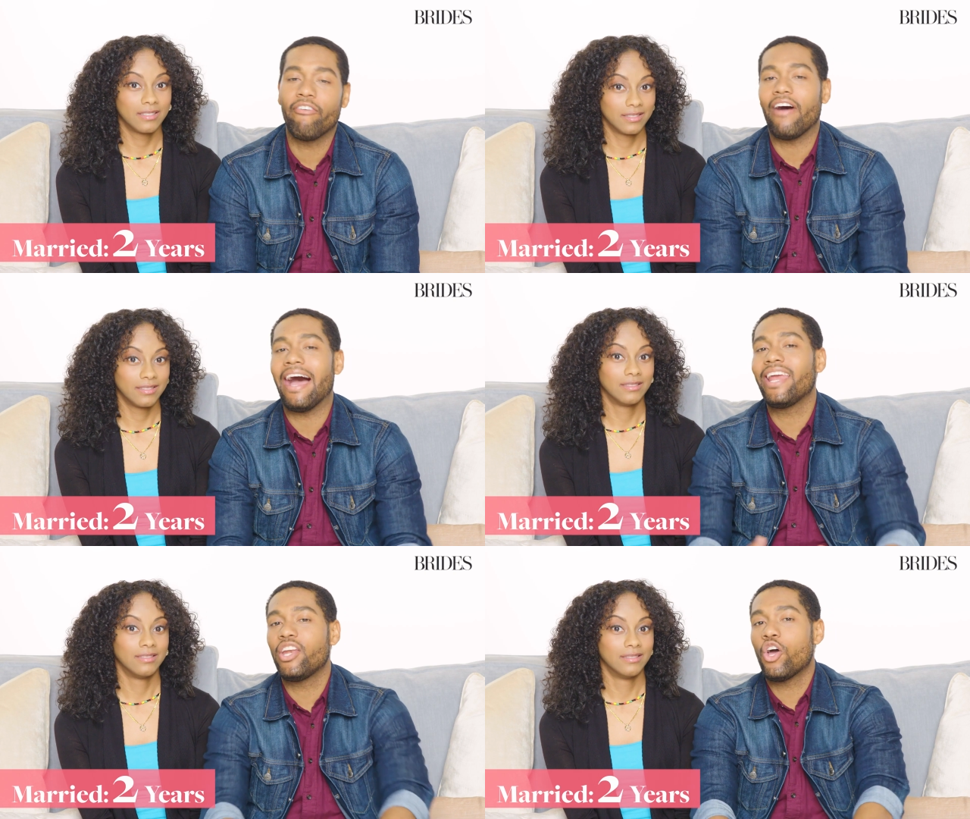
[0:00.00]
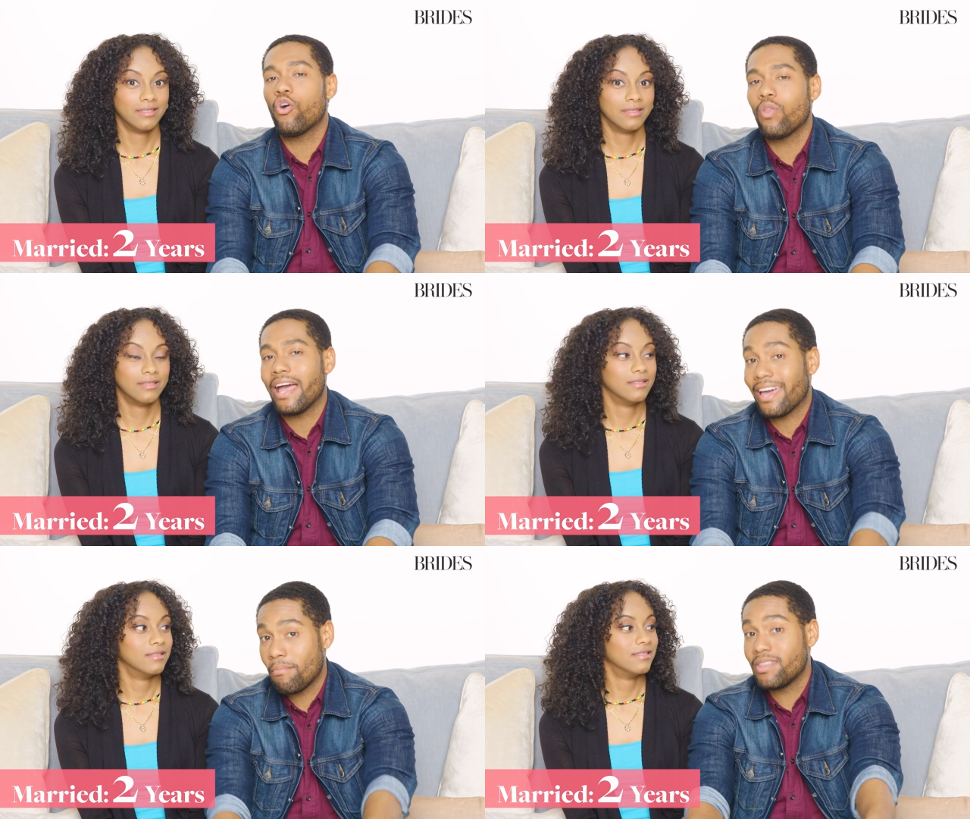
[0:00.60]
Speaker 1: If I know
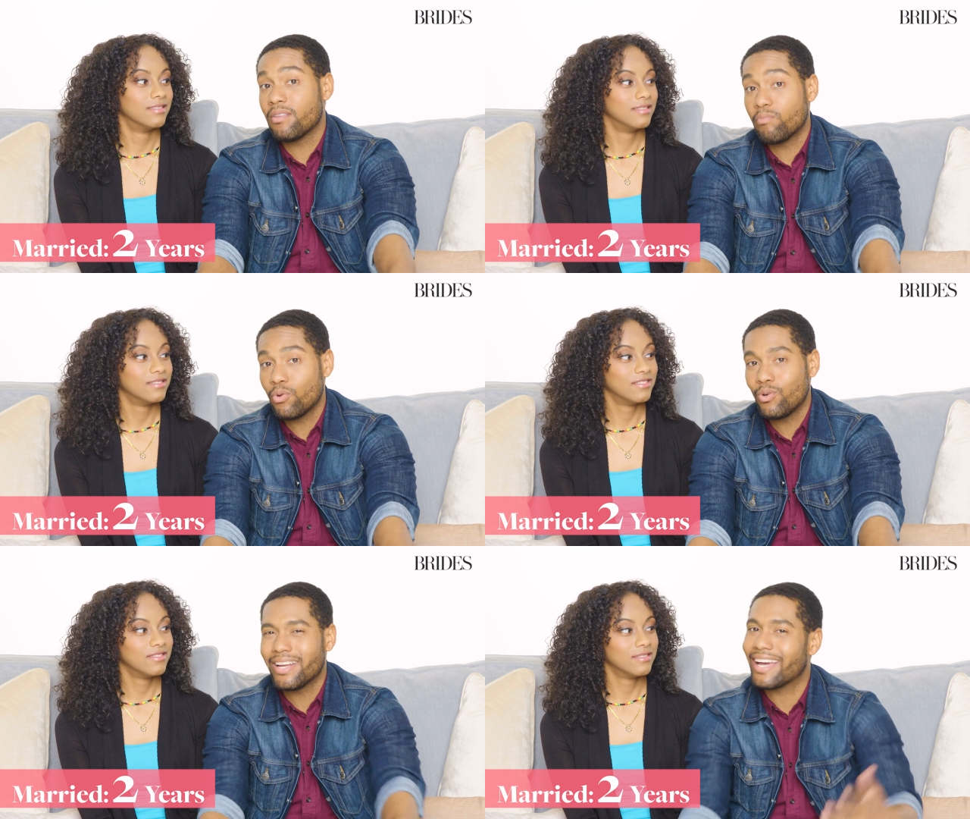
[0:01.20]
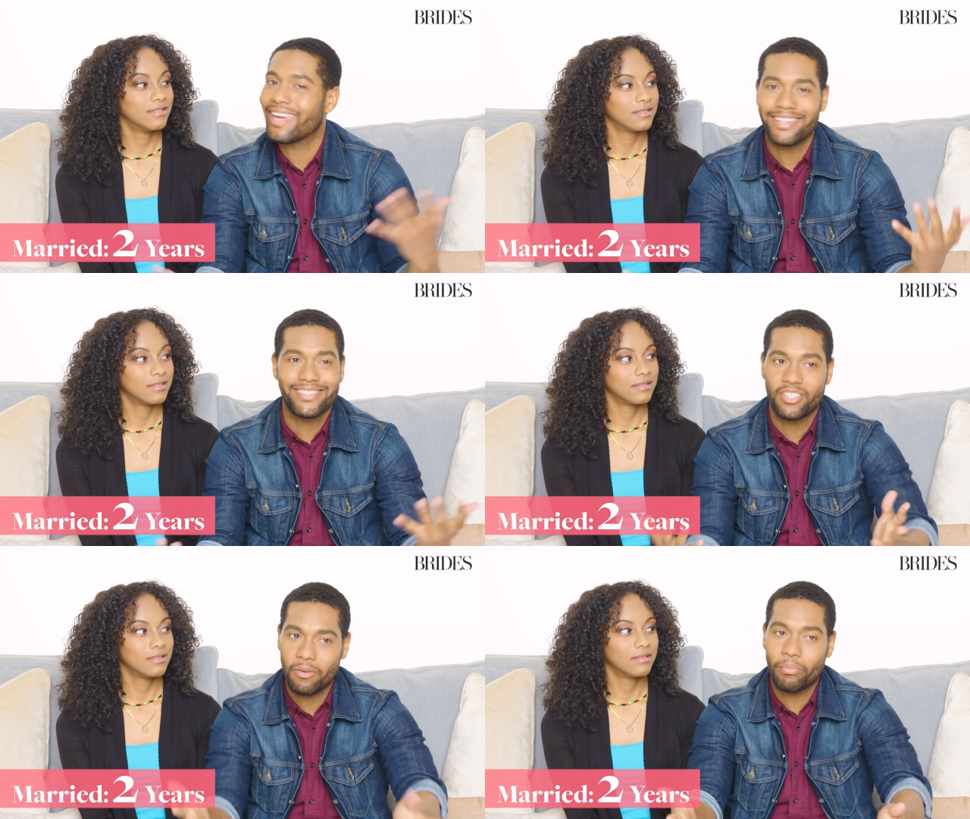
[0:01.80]
like I'm in the mood, I
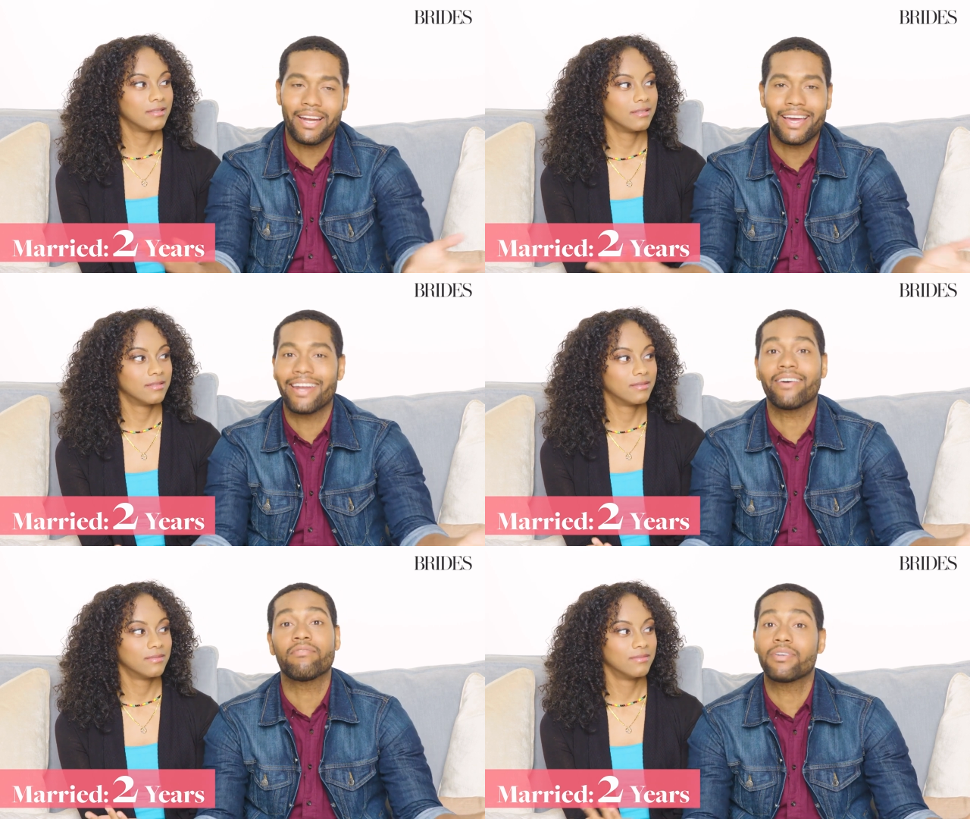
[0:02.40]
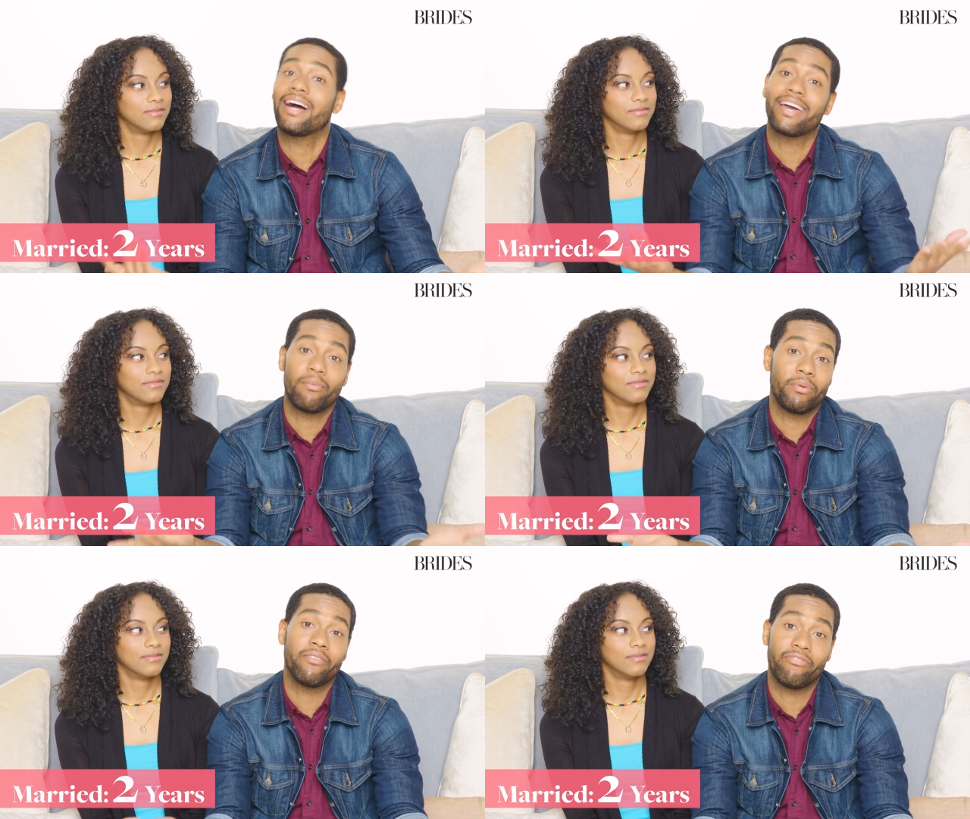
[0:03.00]
can't just jump in. I gotta, I
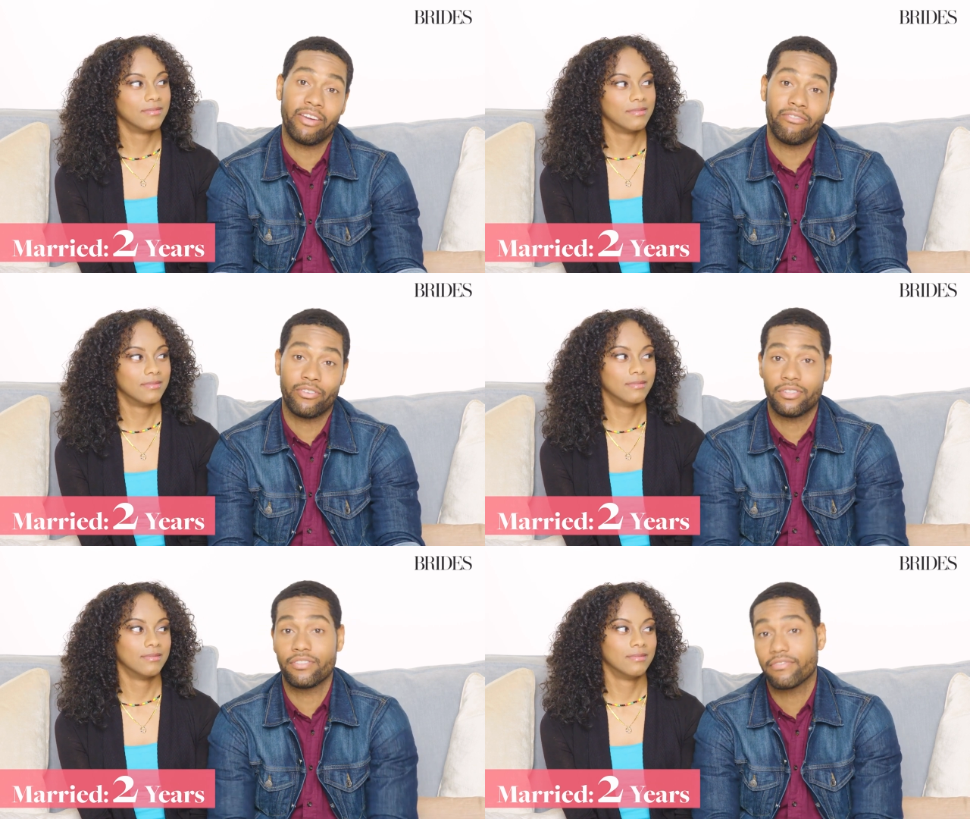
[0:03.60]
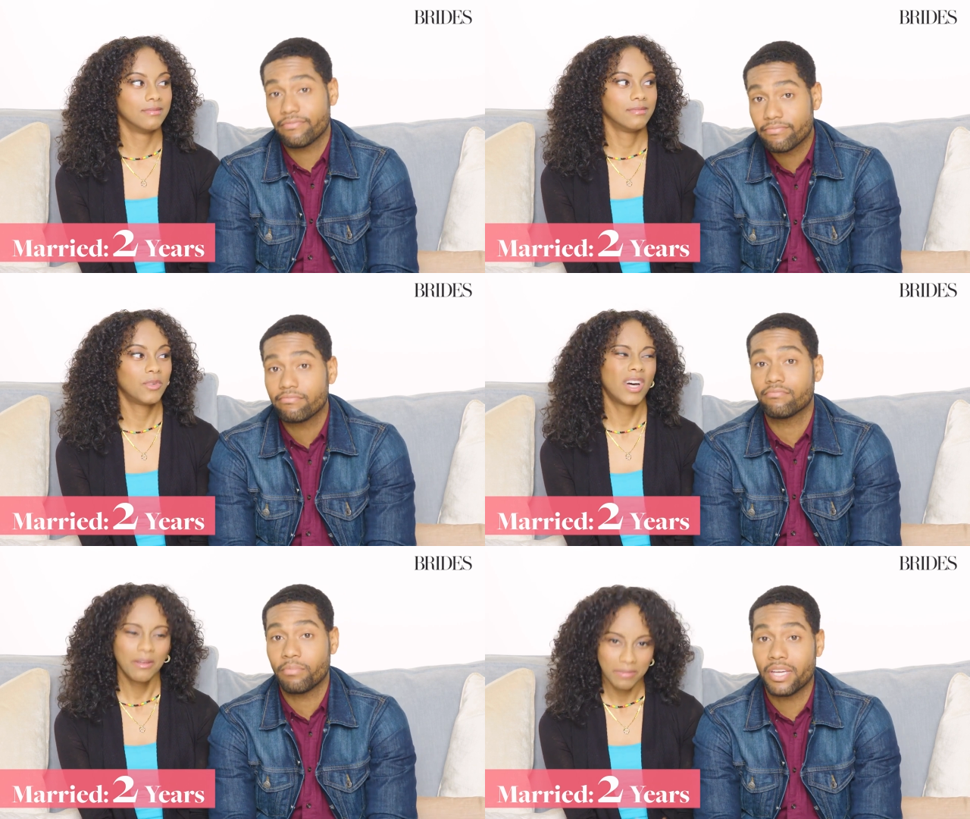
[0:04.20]
gotta pick a fight first.
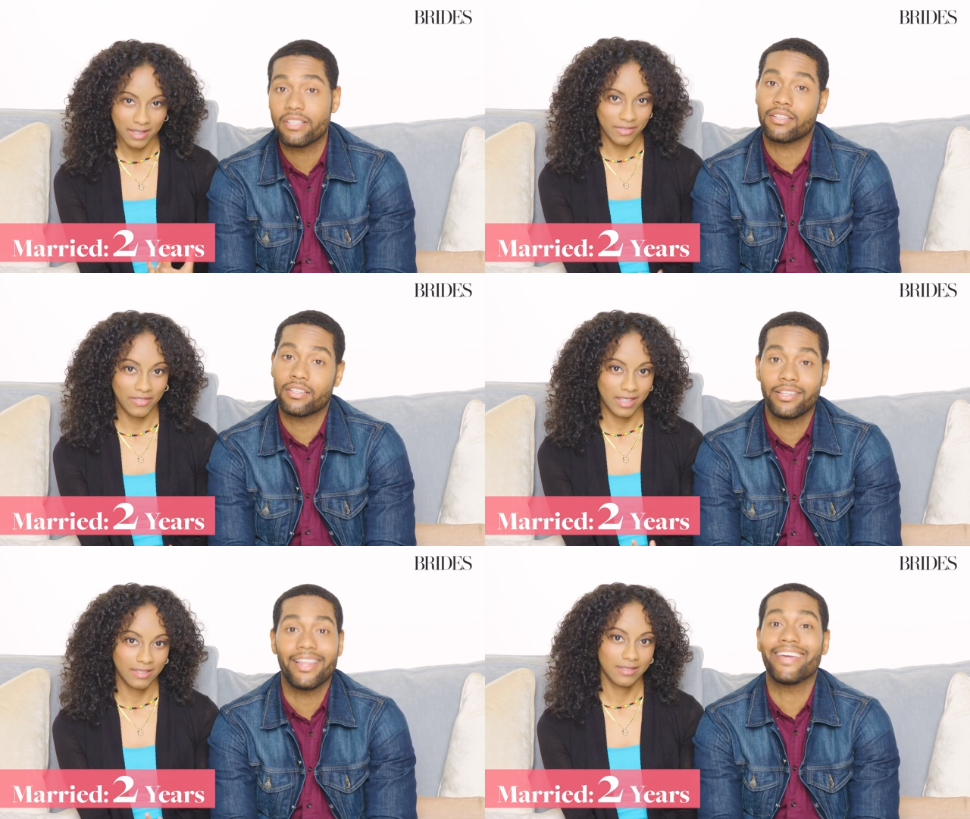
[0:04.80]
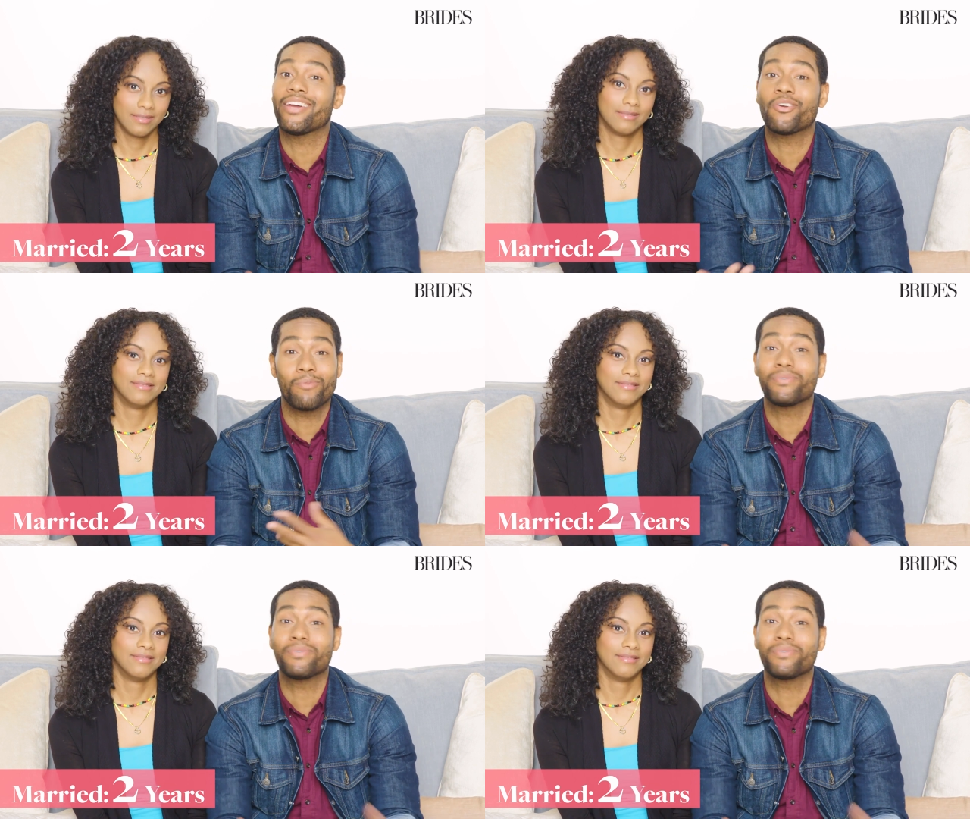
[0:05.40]
Well, I basically, like get her